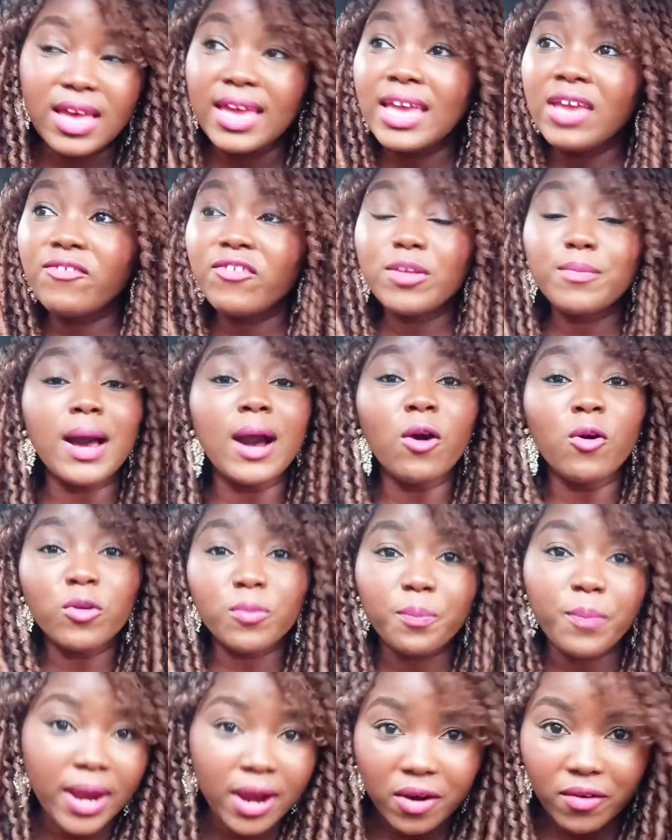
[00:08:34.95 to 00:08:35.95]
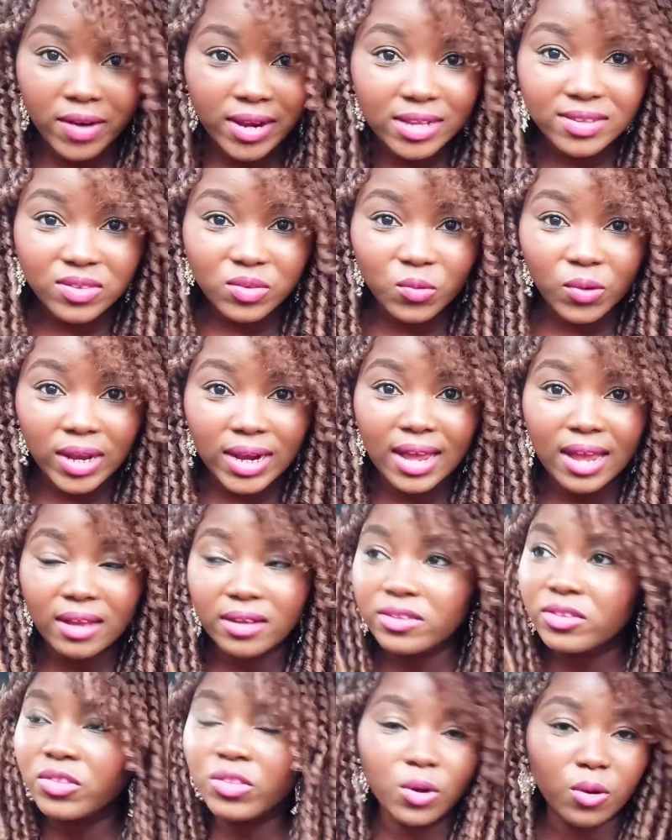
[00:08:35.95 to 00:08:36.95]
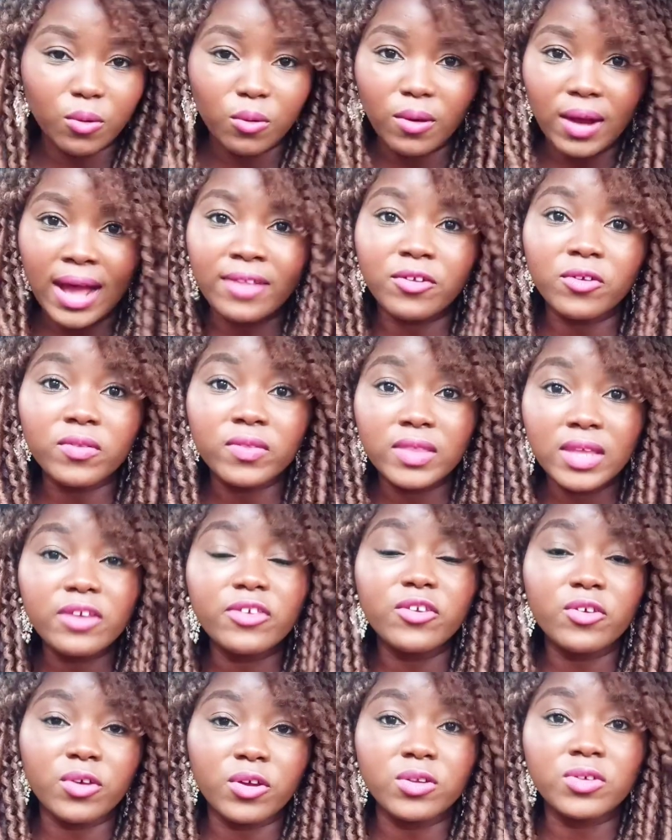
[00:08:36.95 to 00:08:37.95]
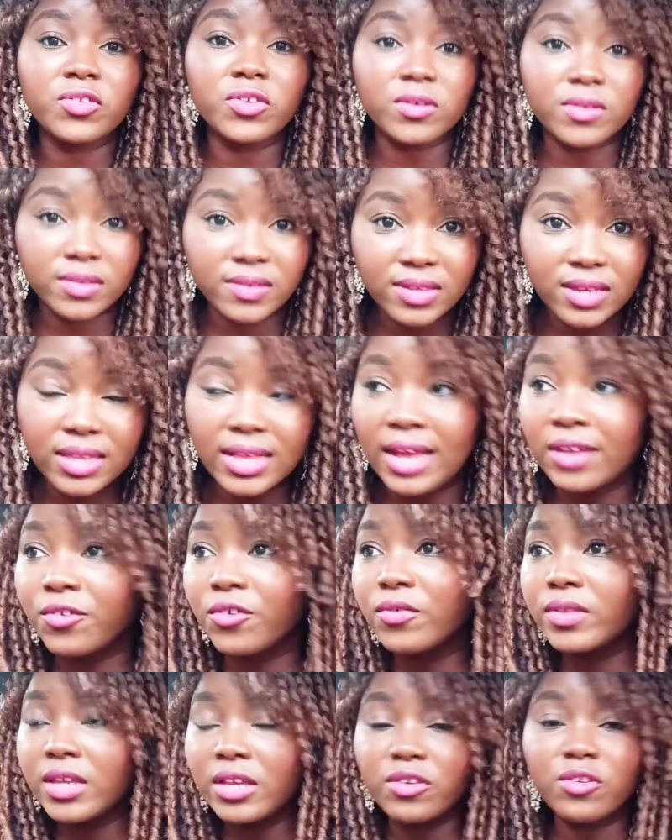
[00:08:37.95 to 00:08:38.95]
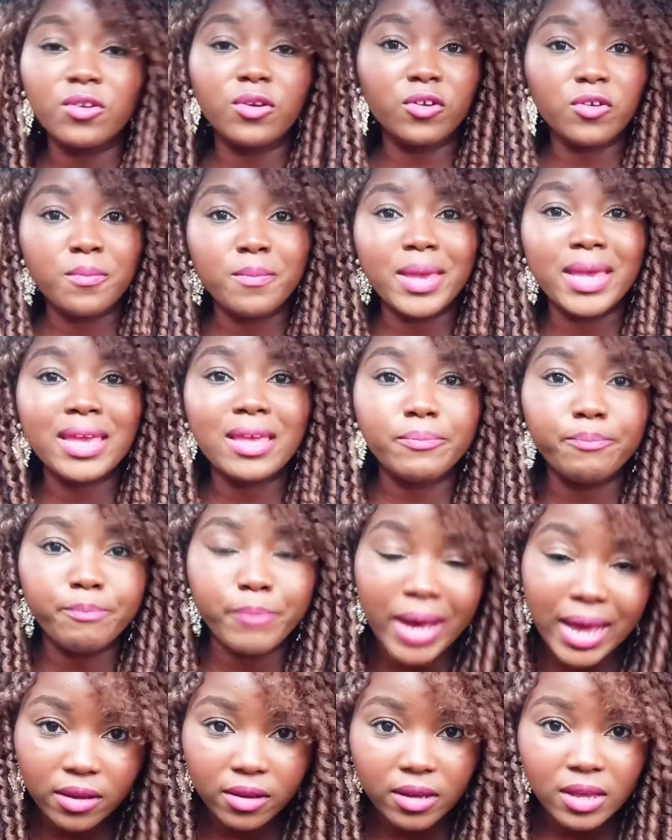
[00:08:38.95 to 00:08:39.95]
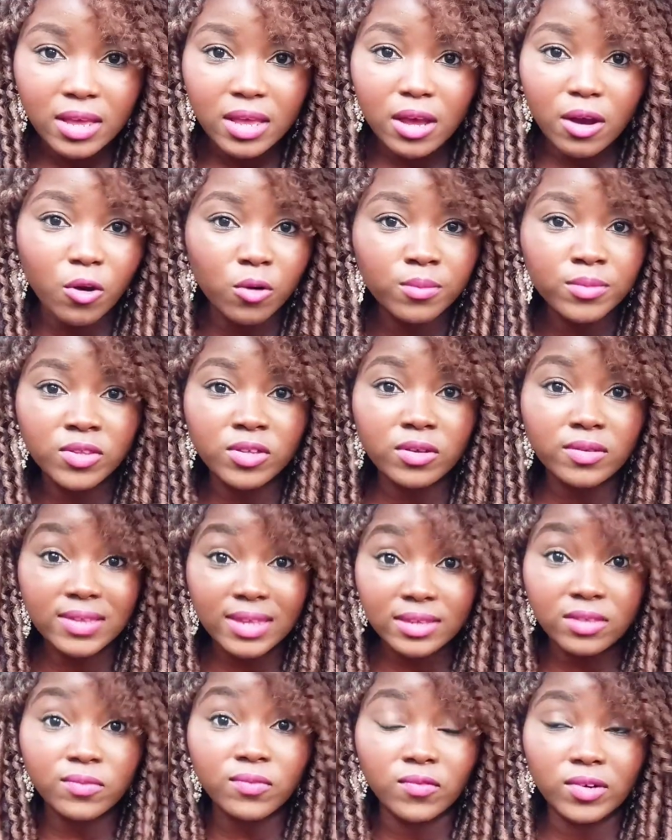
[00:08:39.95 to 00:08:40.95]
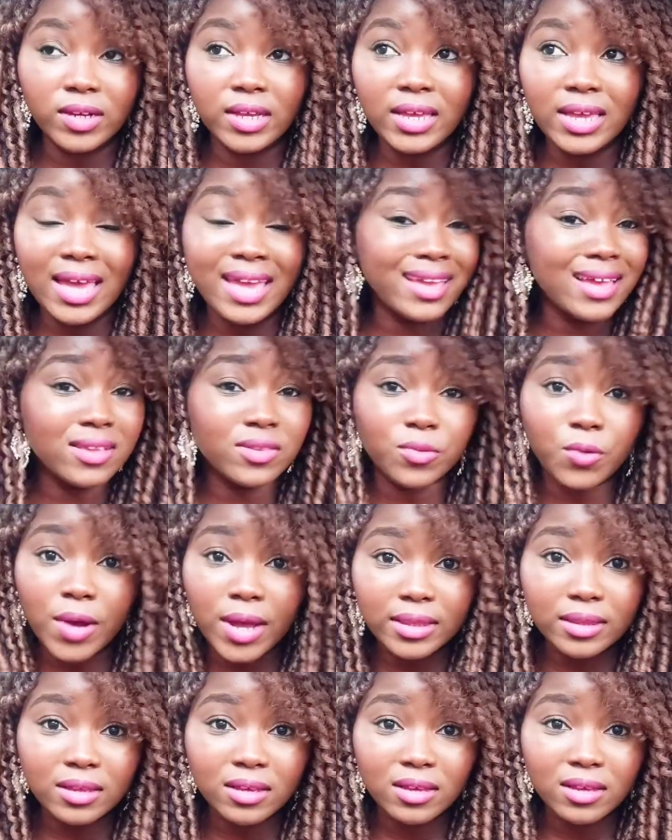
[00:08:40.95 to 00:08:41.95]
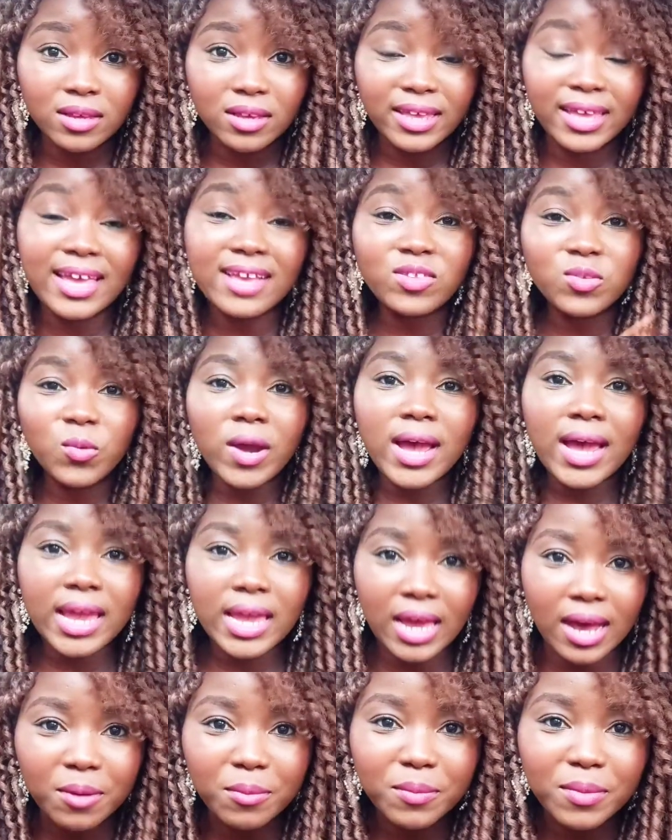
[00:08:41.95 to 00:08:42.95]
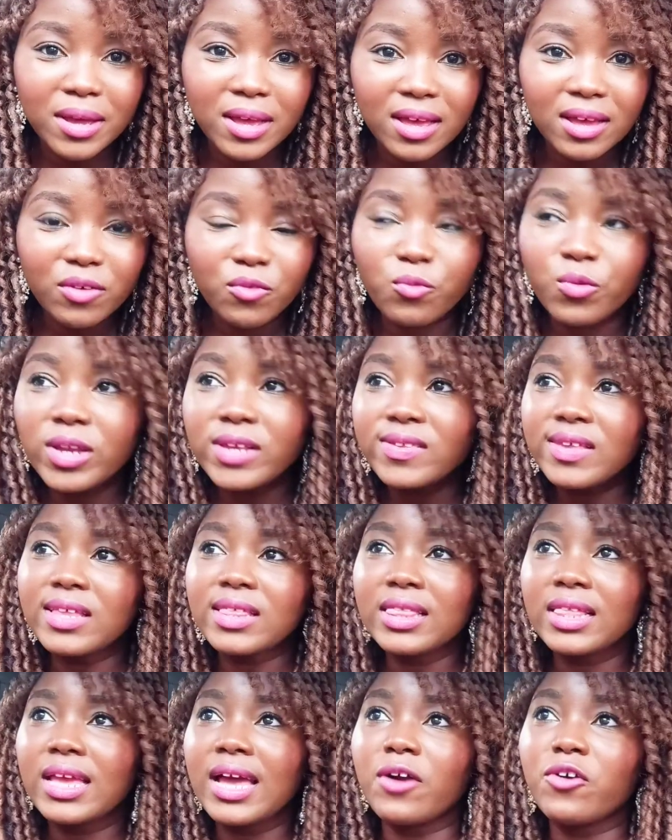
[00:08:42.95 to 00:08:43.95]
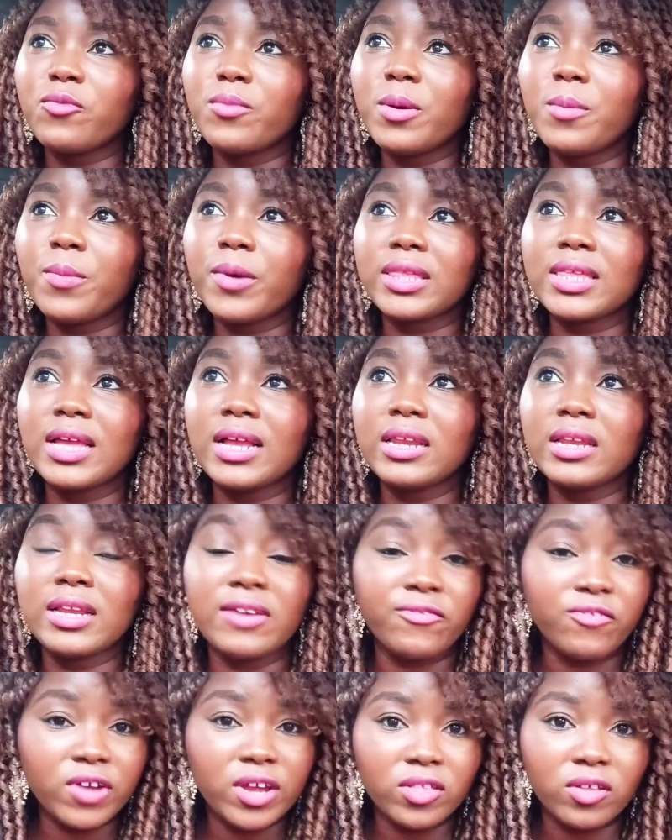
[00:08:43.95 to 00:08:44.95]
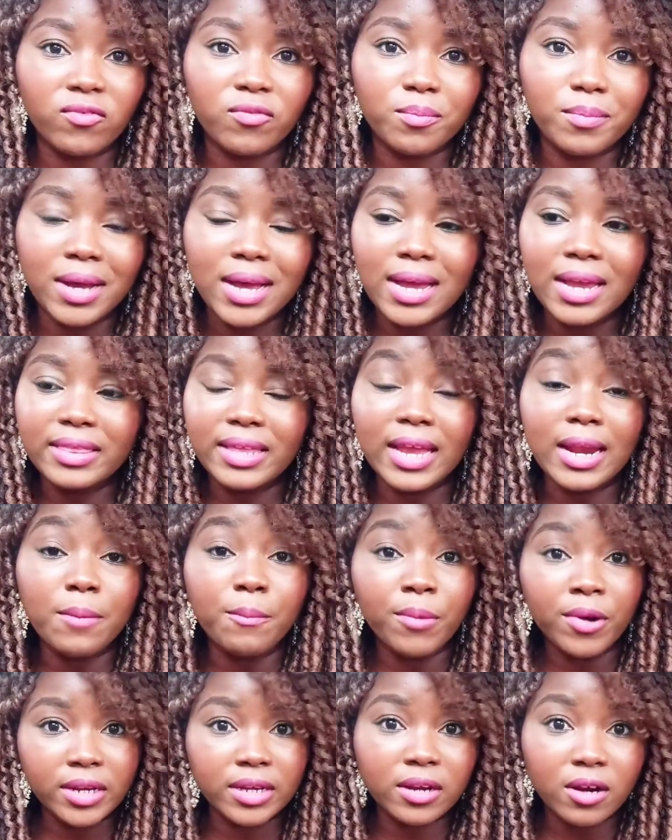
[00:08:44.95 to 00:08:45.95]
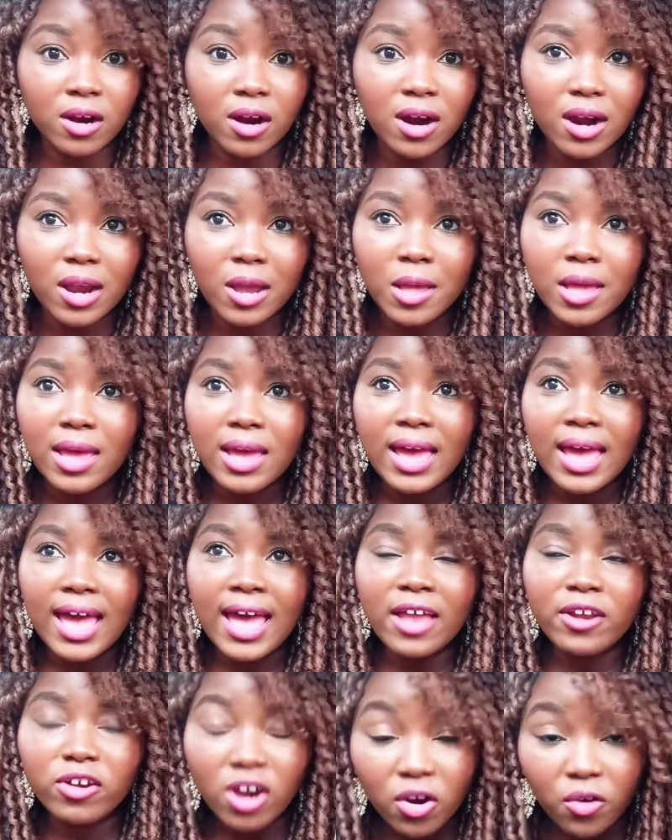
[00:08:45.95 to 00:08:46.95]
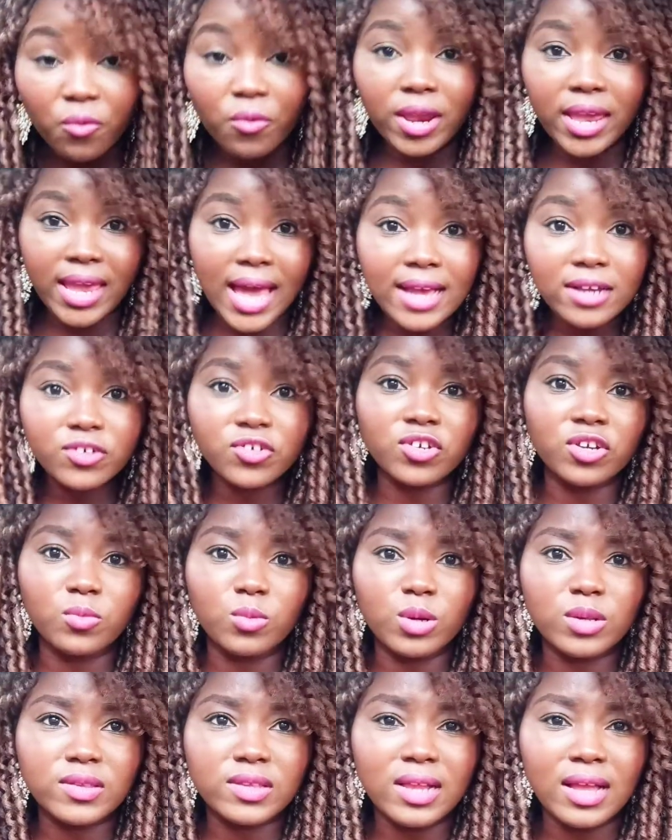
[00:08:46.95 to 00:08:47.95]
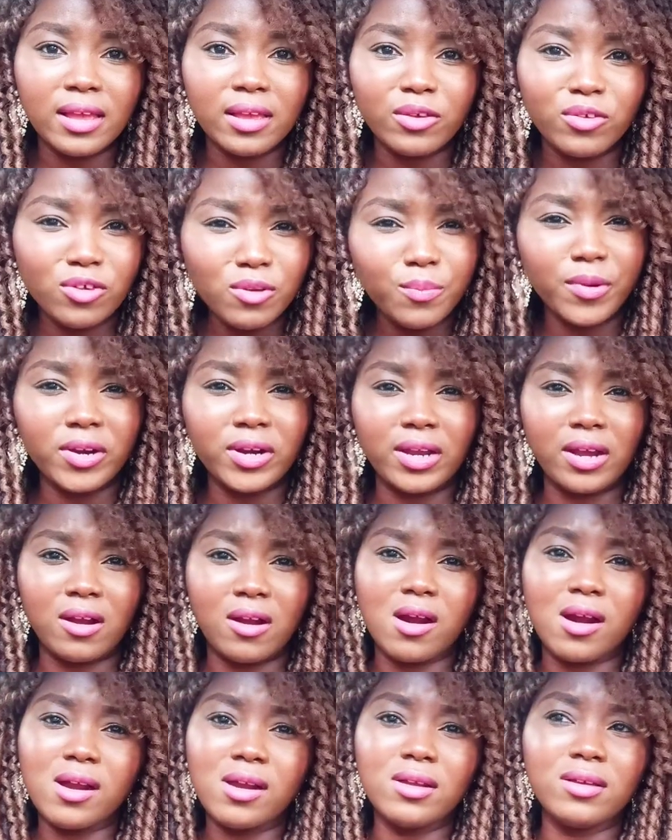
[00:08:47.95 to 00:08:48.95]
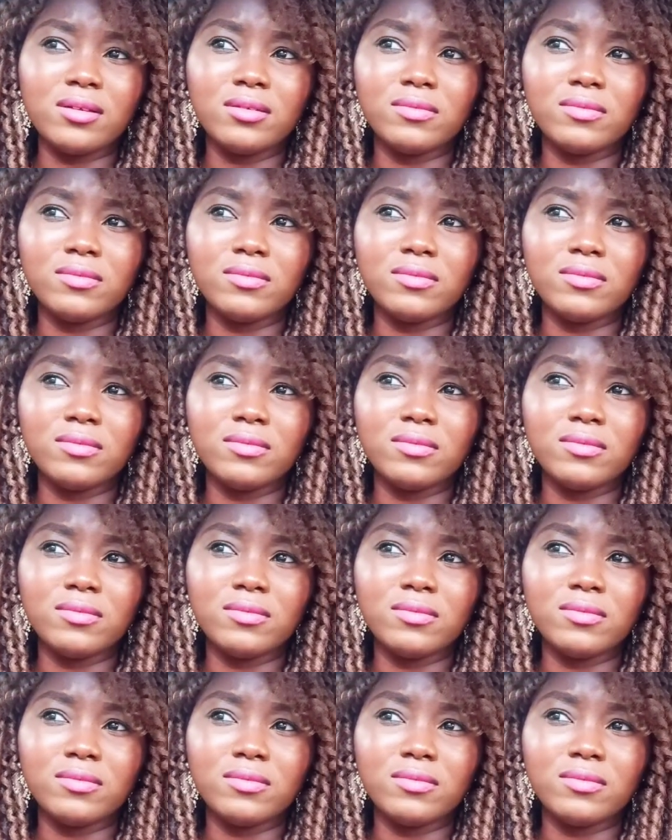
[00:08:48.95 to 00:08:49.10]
Even my own parents were like, no, I don't think you're going to succeed. I don't think you're going to make it back home successfully. And guess what? Guess where I am? Recently, I remember telling a friend of mine that I bought a car. And her reaction was like, you bought a car?